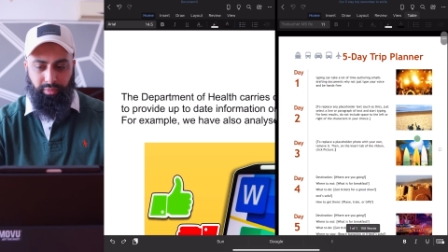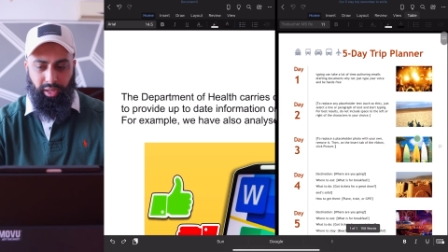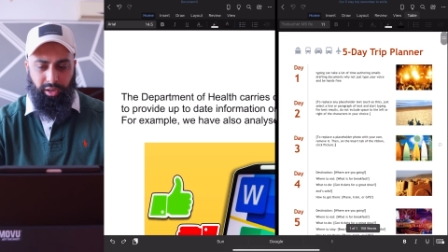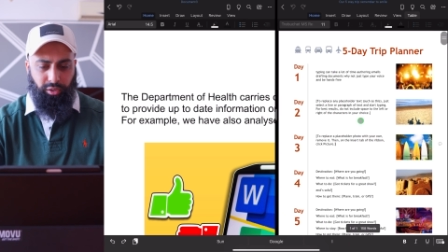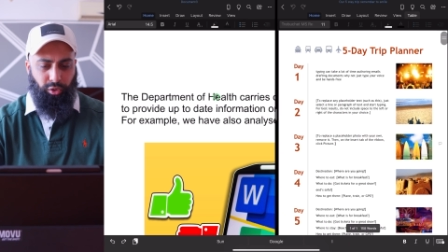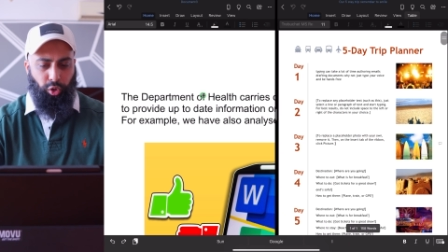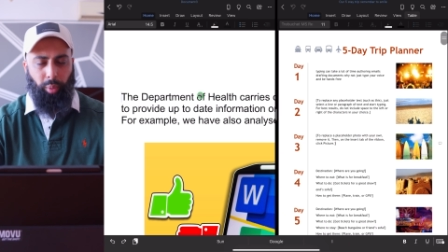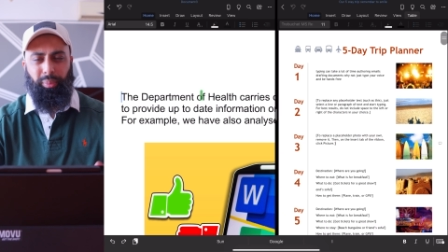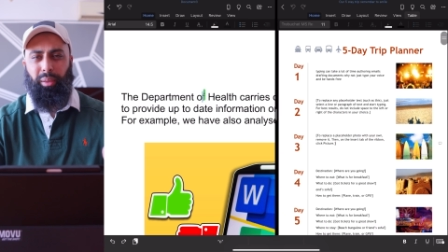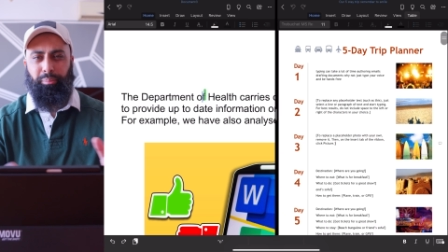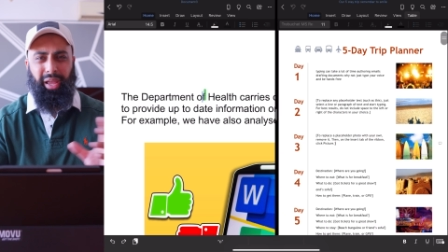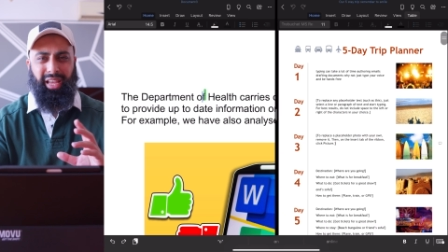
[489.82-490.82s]
and I can
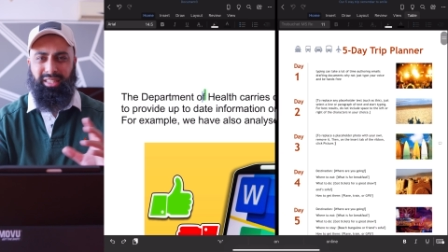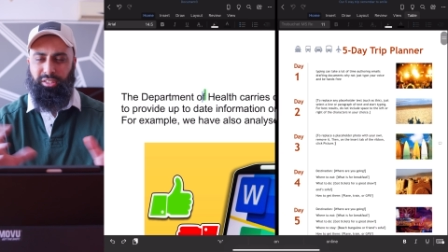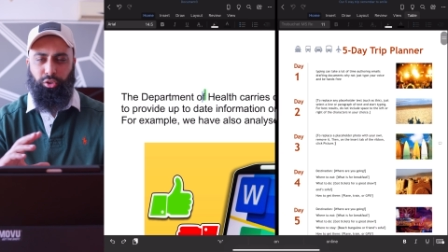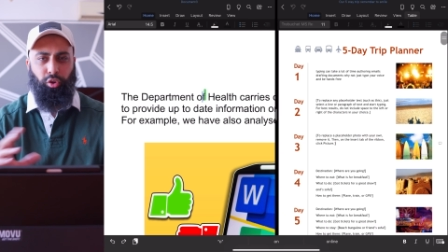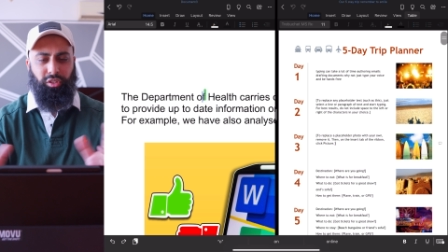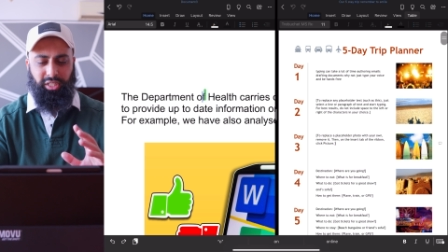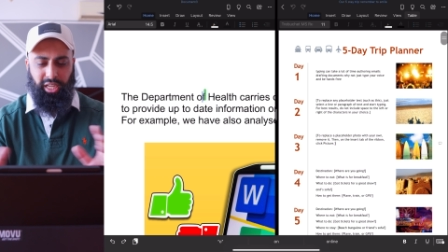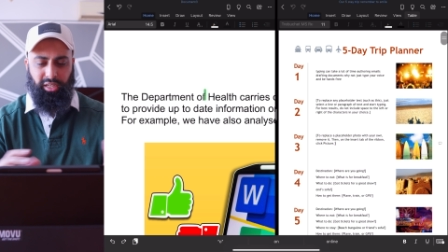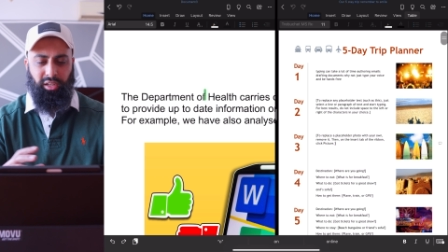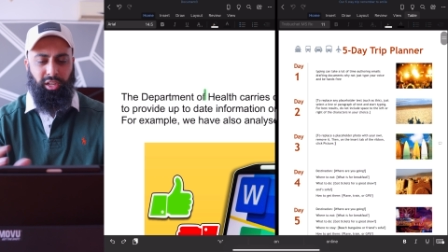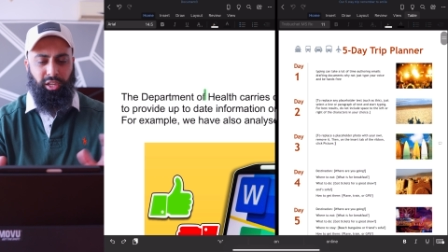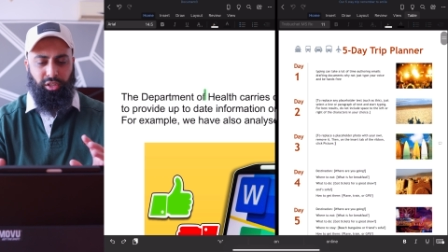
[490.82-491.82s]
copy and paste
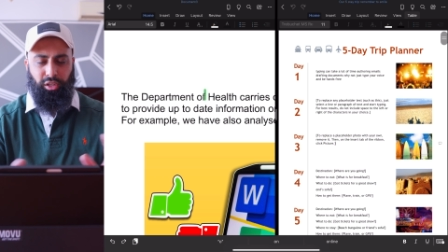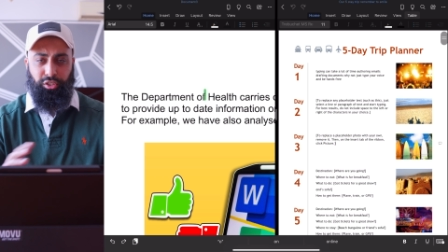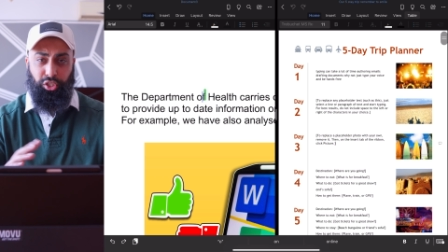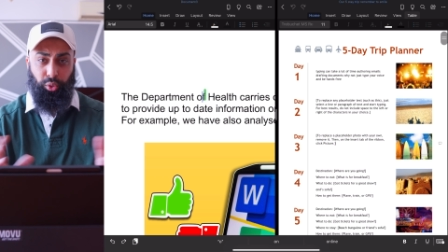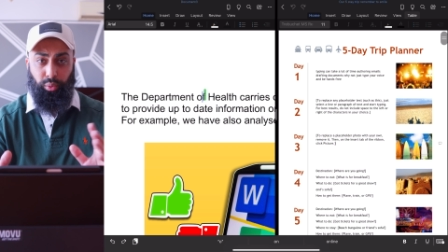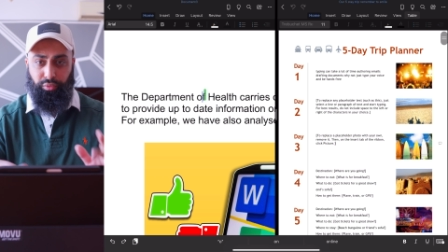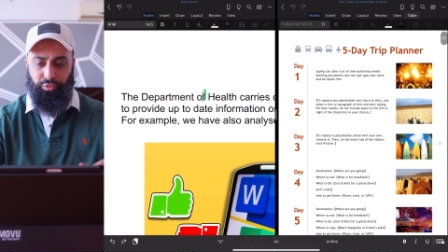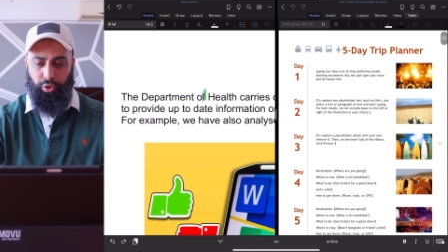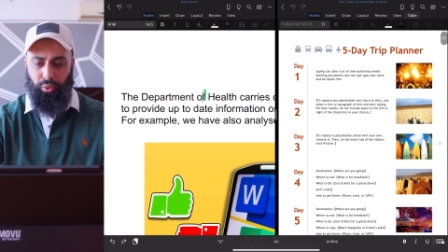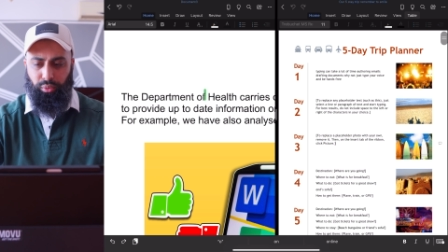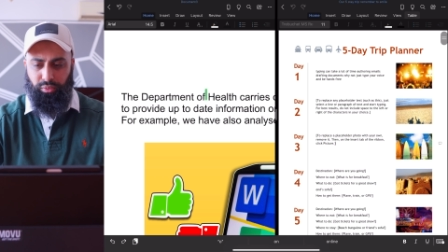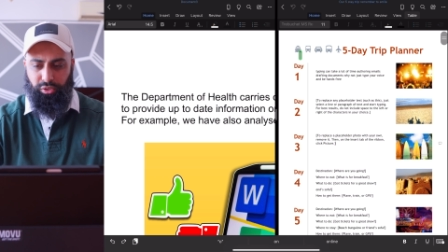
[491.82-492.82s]
content to and fro.